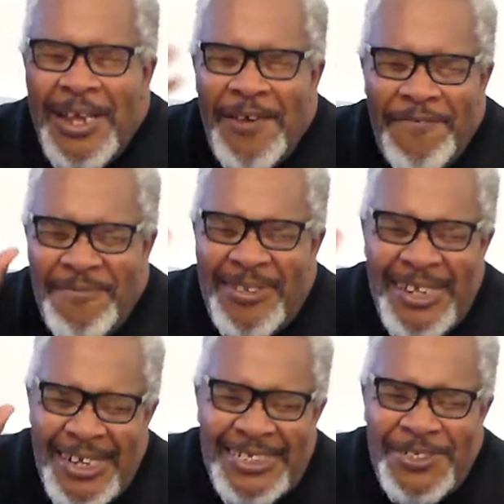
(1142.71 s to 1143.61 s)
have
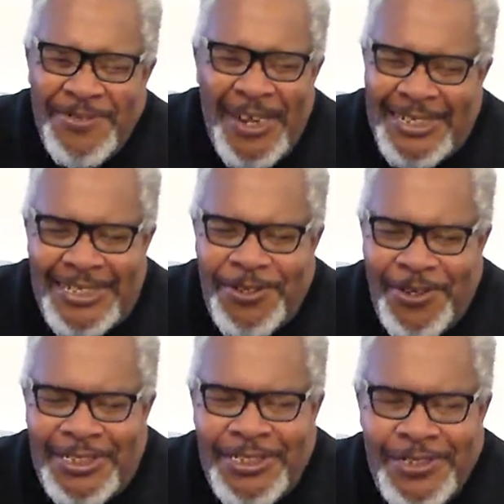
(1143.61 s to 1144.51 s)
not so nice
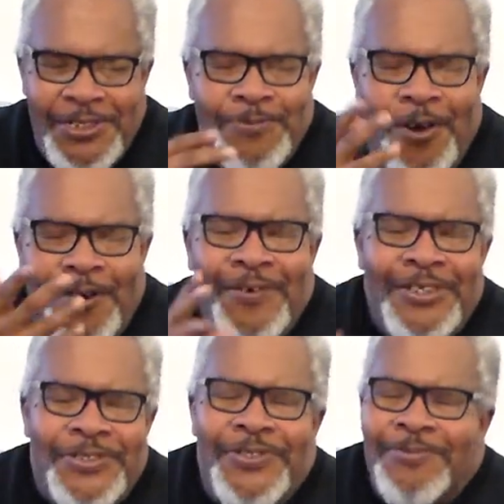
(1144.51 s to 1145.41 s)
thoughts, you just walk
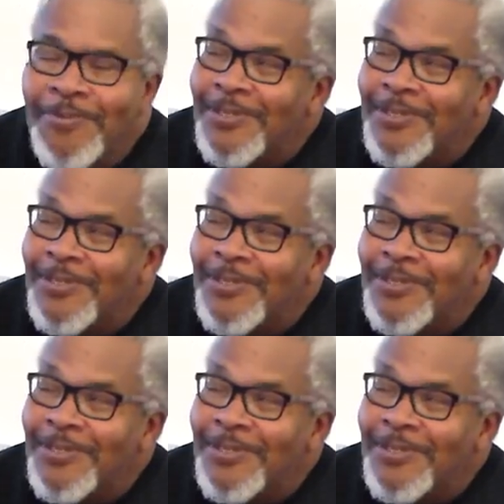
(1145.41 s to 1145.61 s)
around the street,